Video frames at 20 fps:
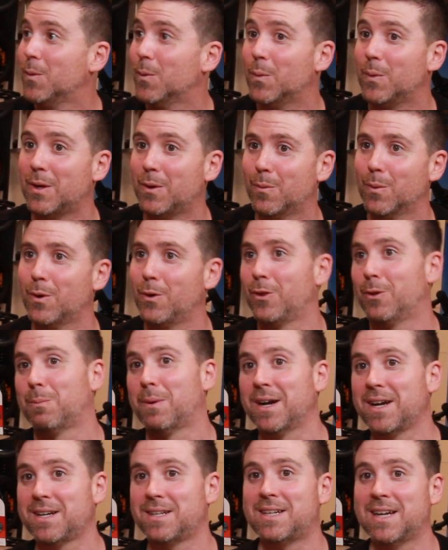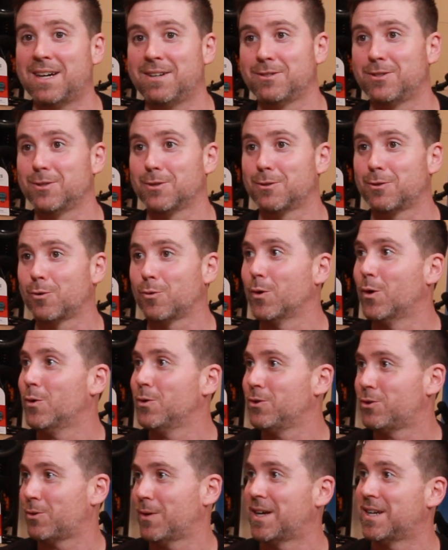We rode the bike down to
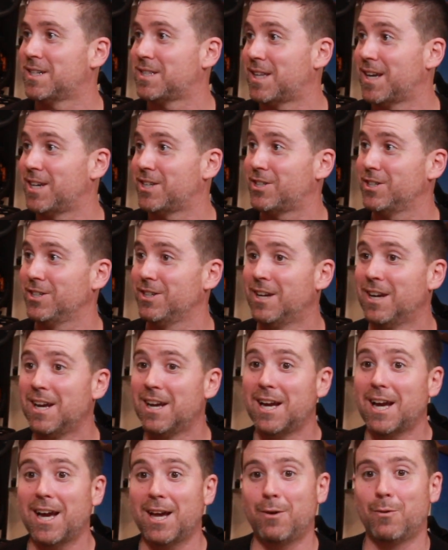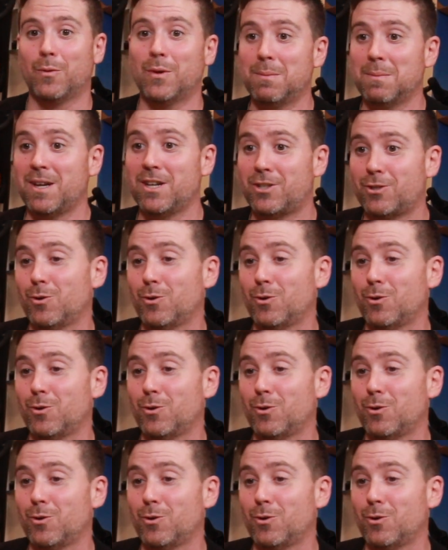Croton train station, and we made